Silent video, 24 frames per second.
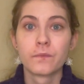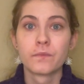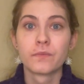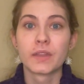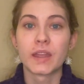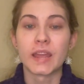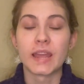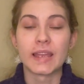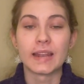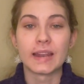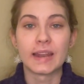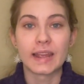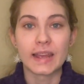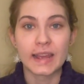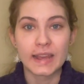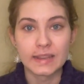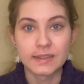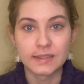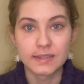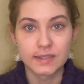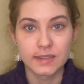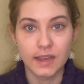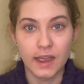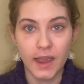It
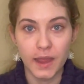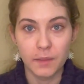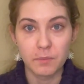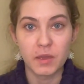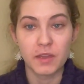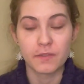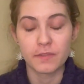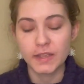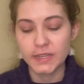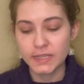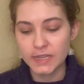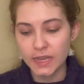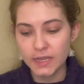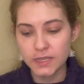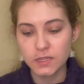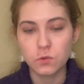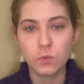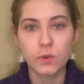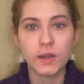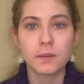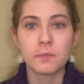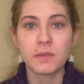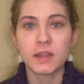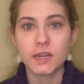is time. If it takes
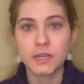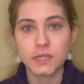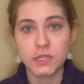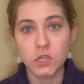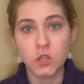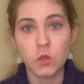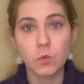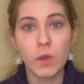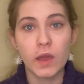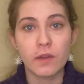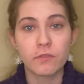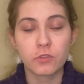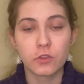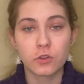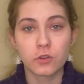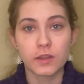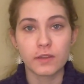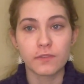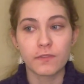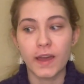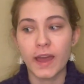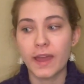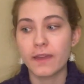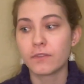20 minutes and you have
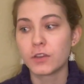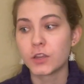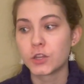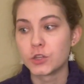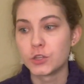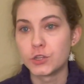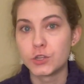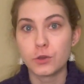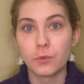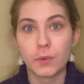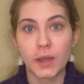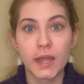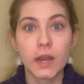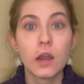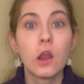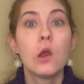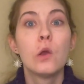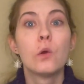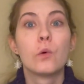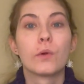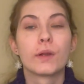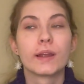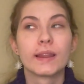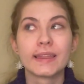35, do it.
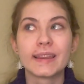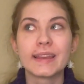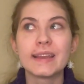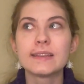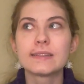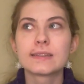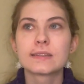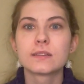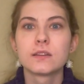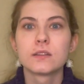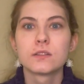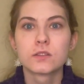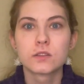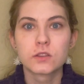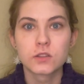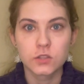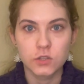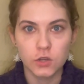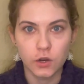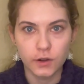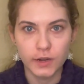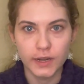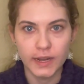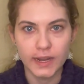Or at least
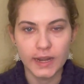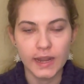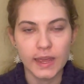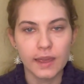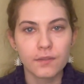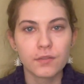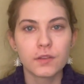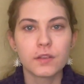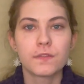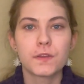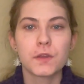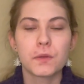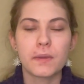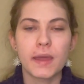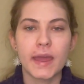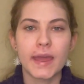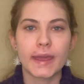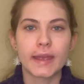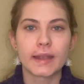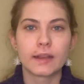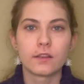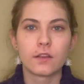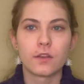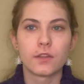start it, even if you
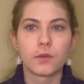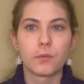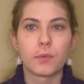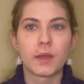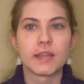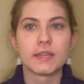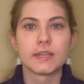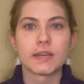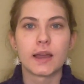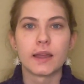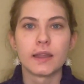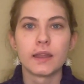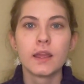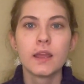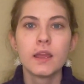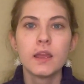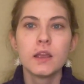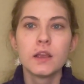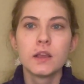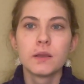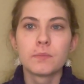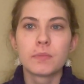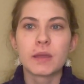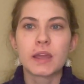can't get it all the way done.
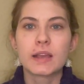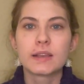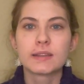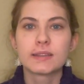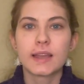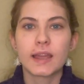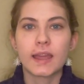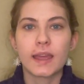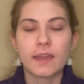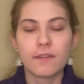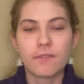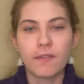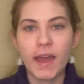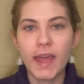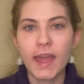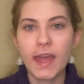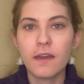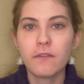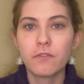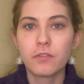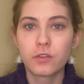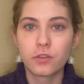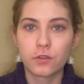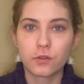Because if I
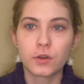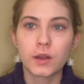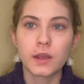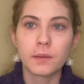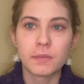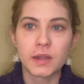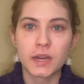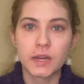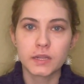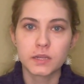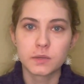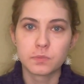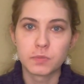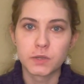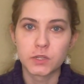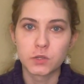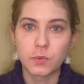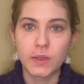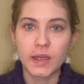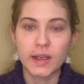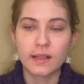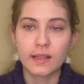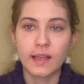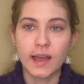have 30 minutes
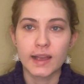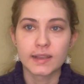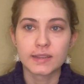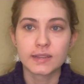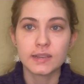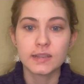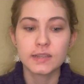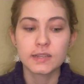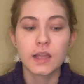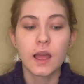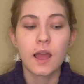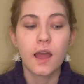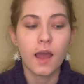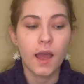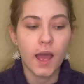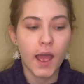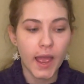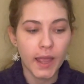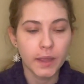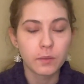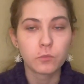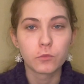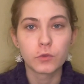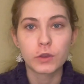between classes,
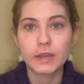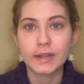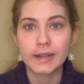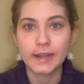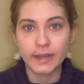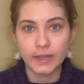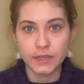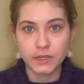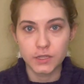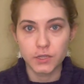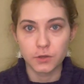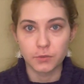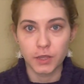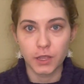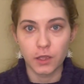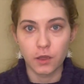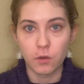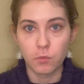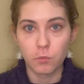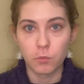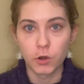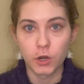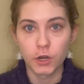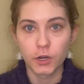I'm reading and doing
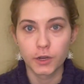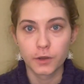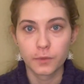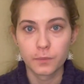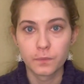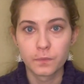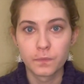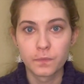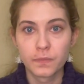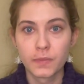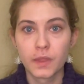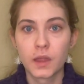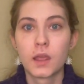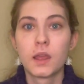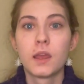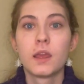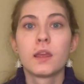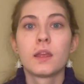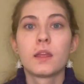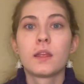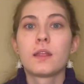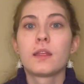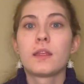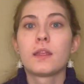homework.
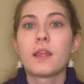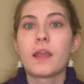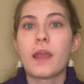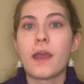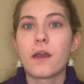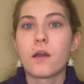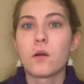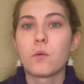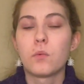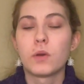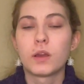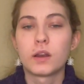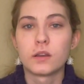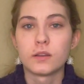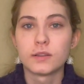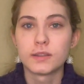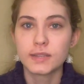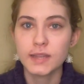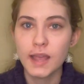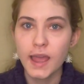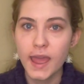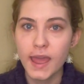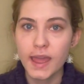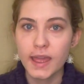Now, what I'll
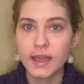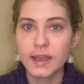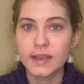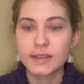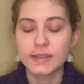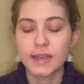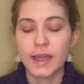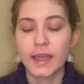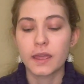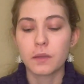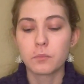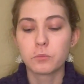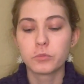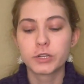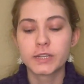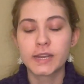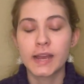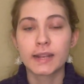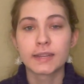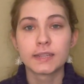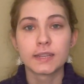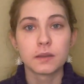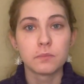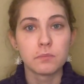say is I am
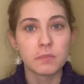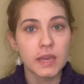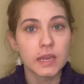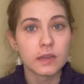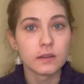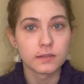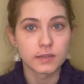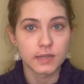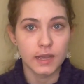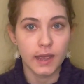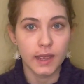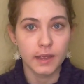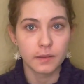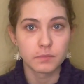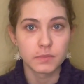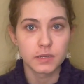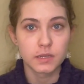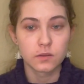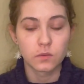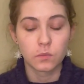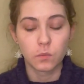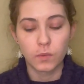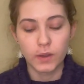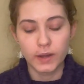protecting meal
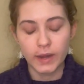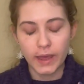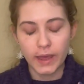times. When I